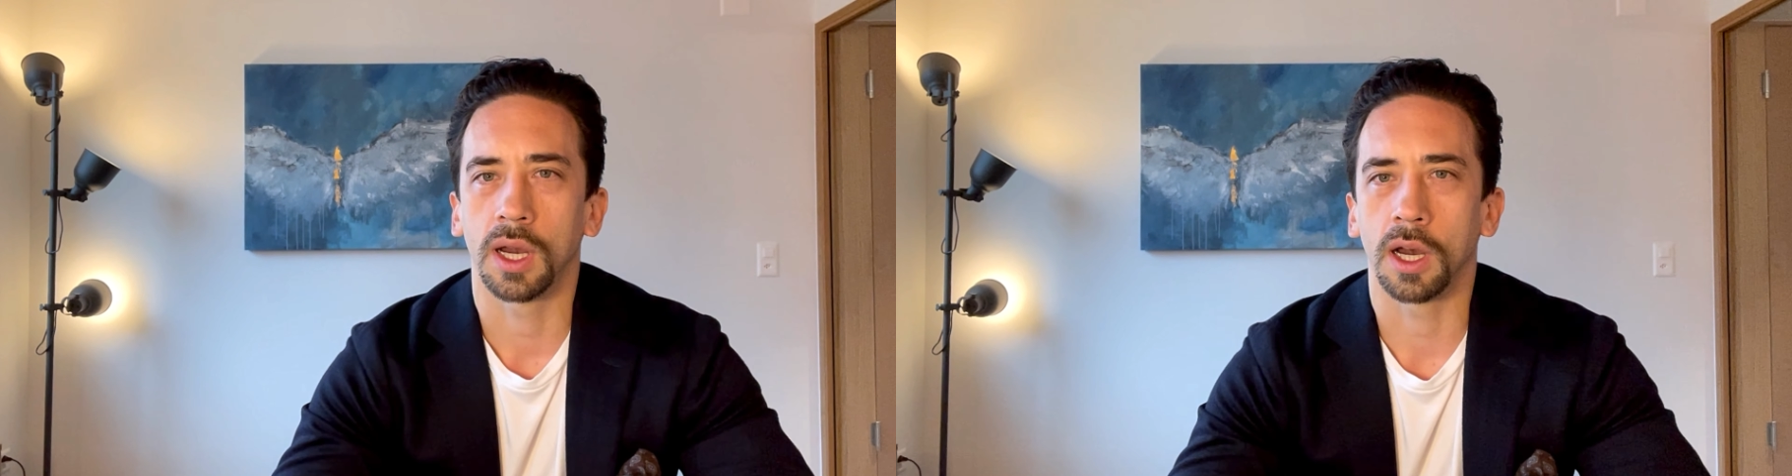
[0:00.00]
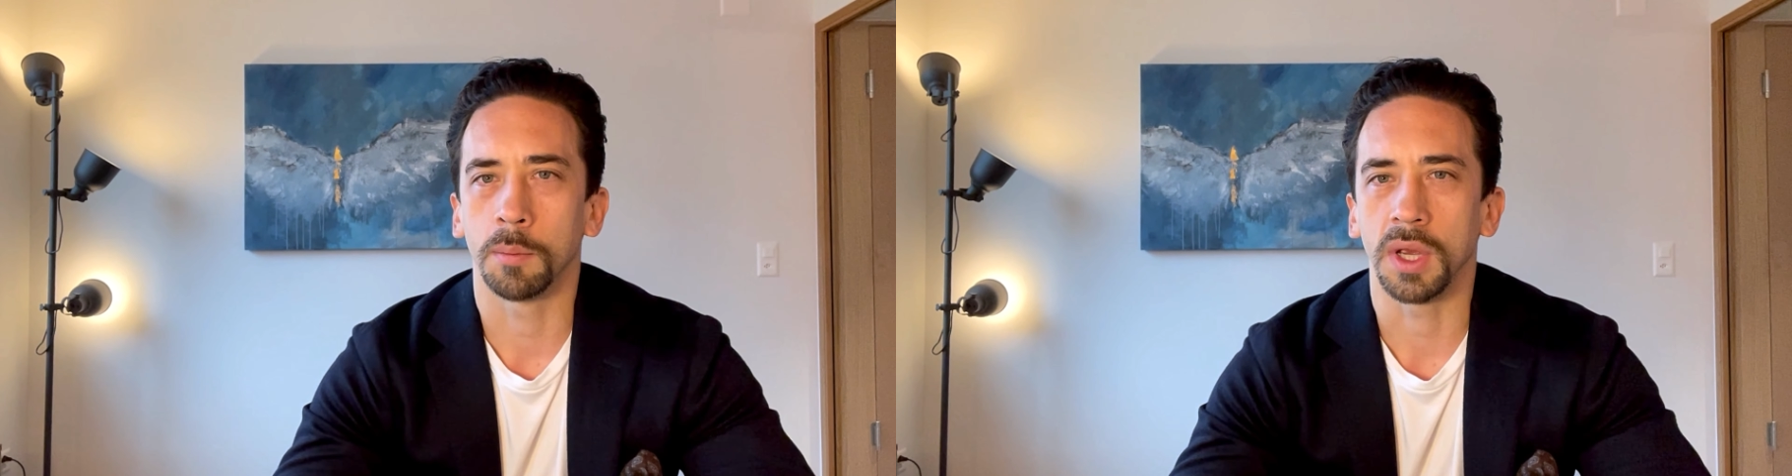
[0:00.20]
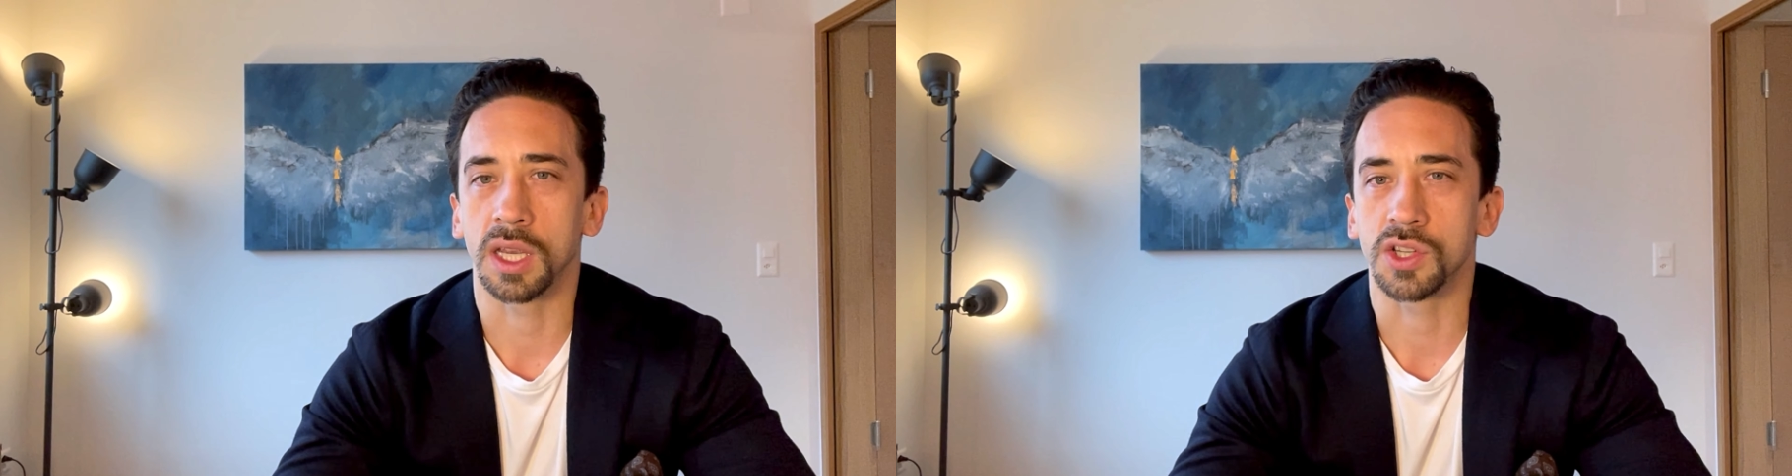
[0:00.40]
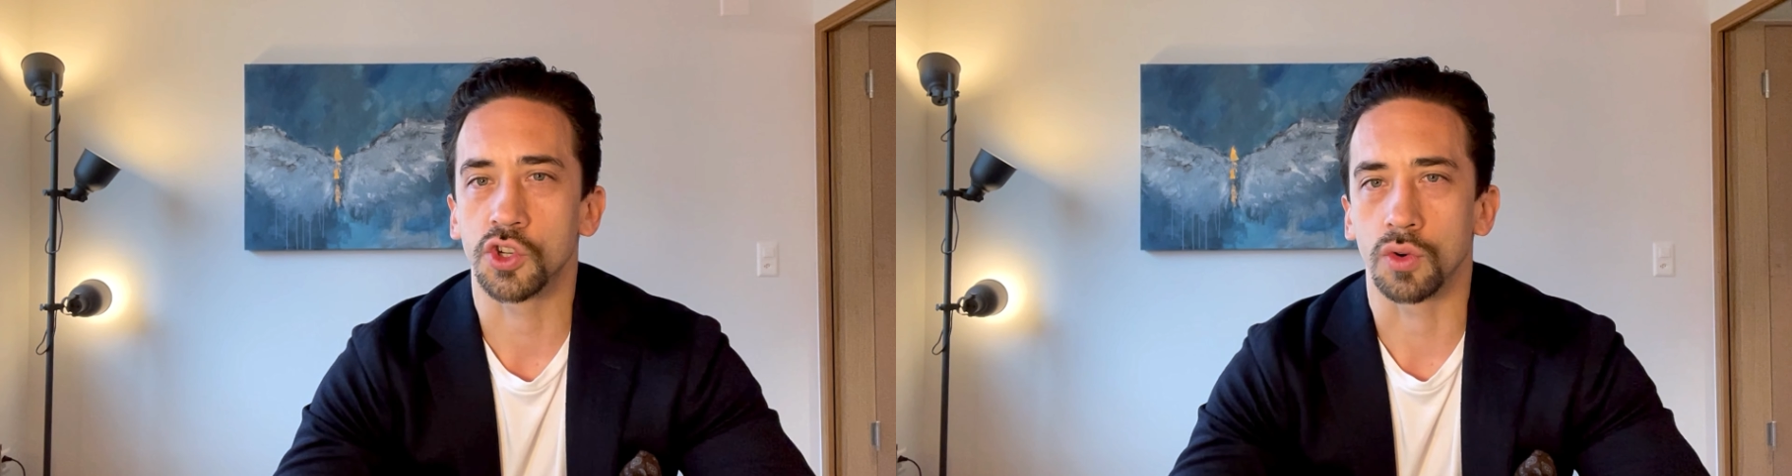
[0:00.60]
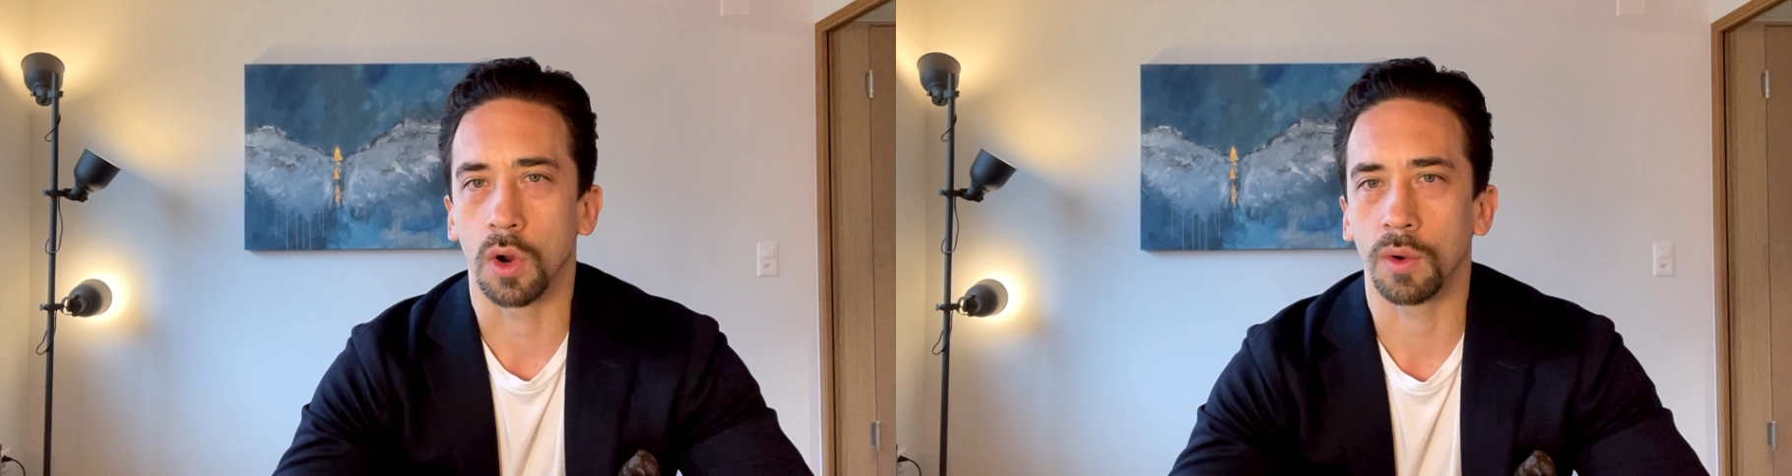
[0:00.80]
it has
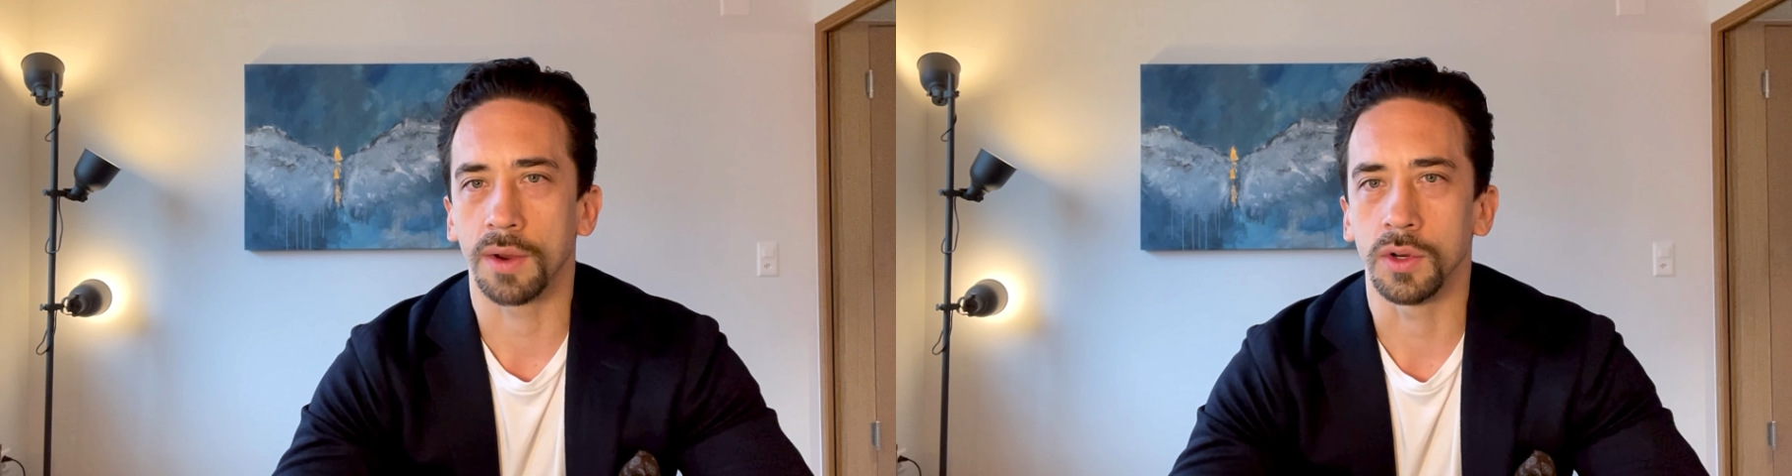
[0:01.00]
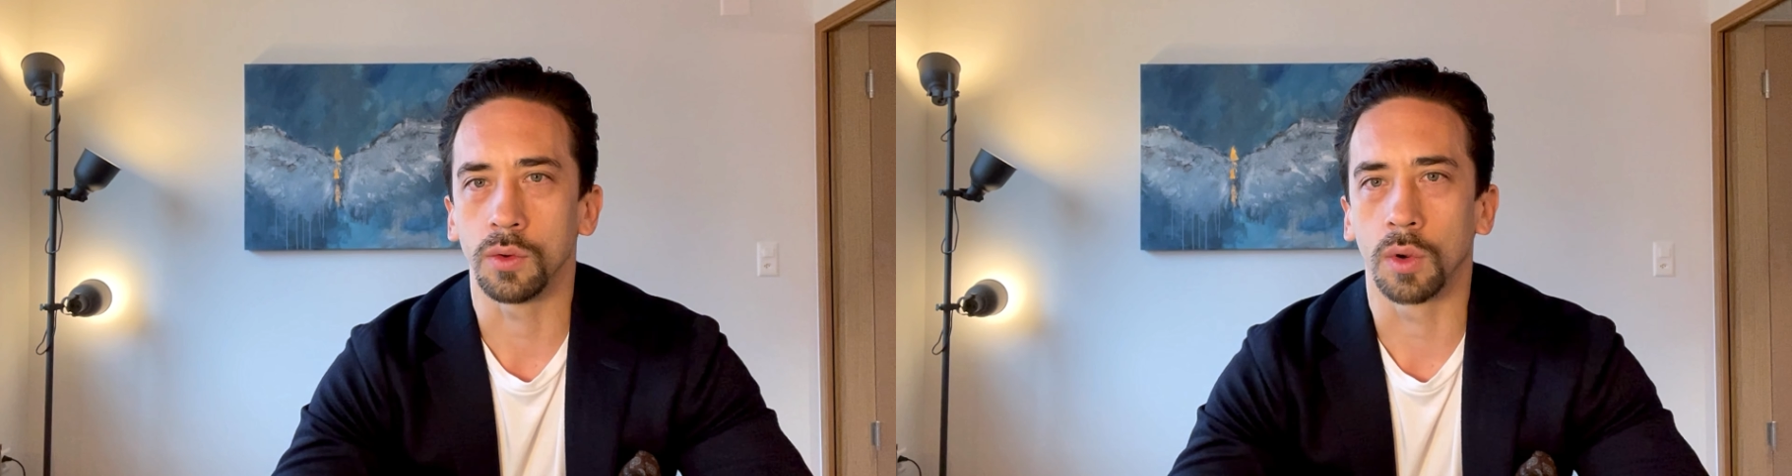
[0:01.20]
strong revenue